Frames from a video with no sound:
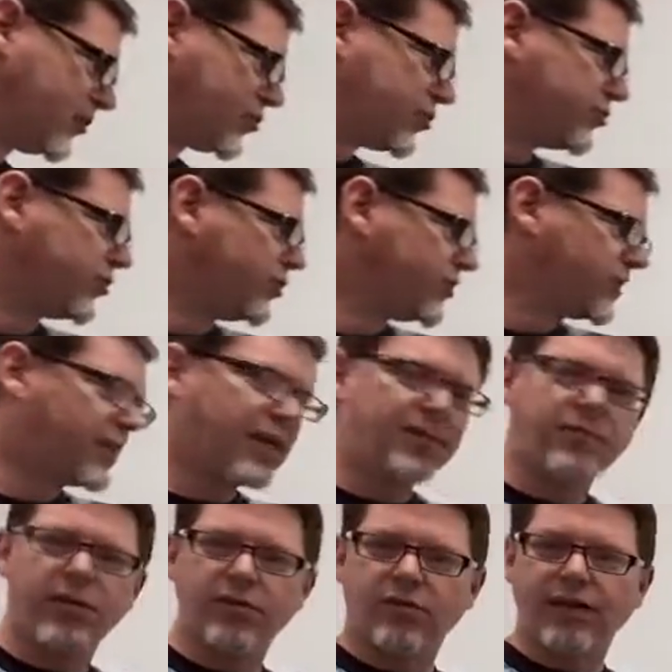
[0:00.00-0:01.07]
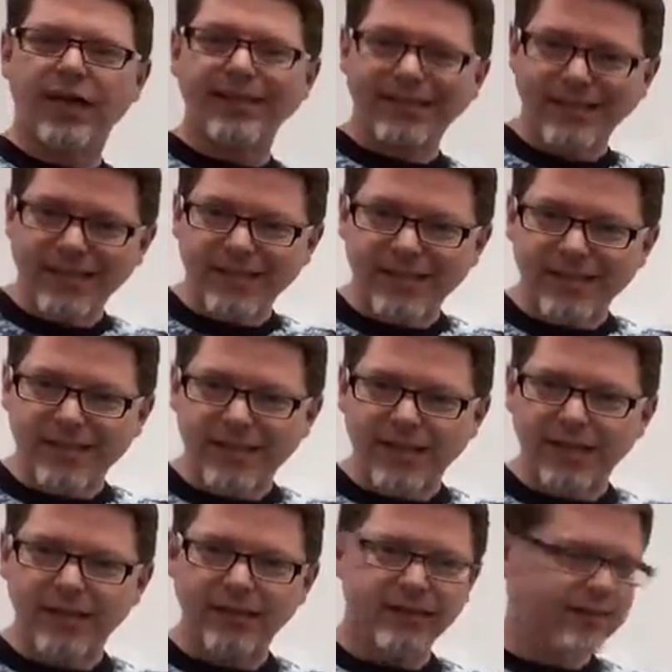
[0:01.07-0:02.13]
True statement or
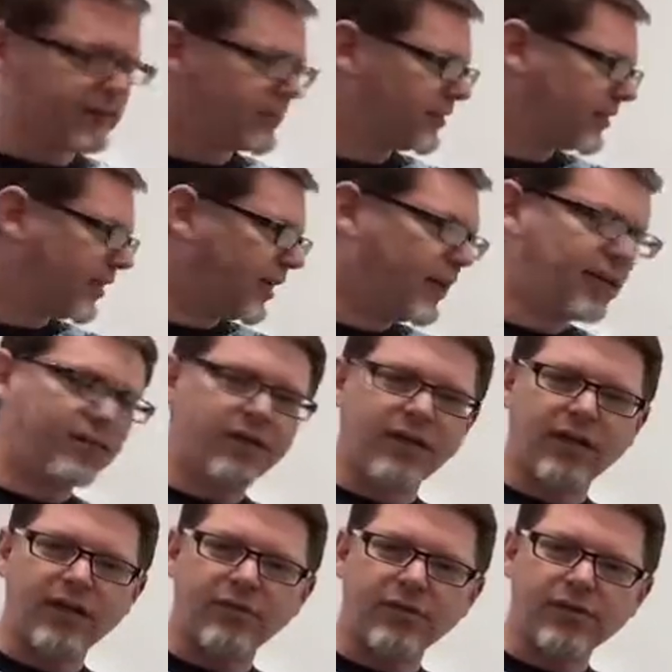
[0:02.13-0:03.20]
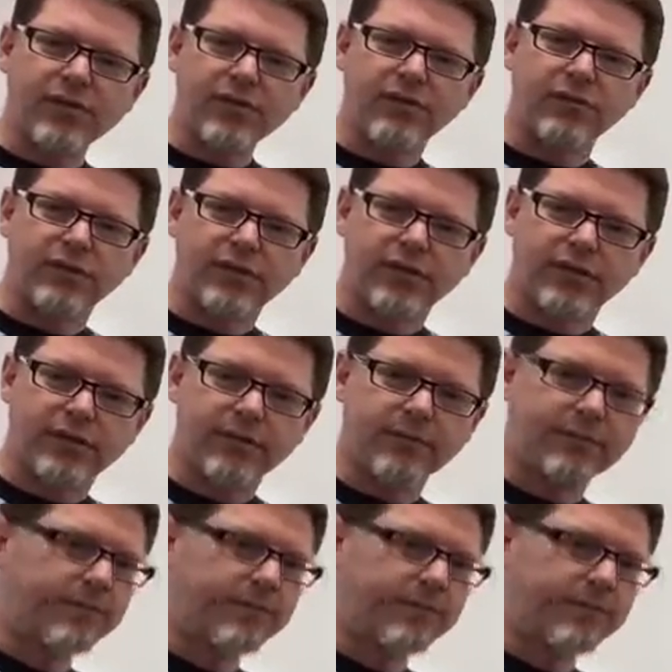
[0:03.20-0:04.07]
identity, infinite number of solutions.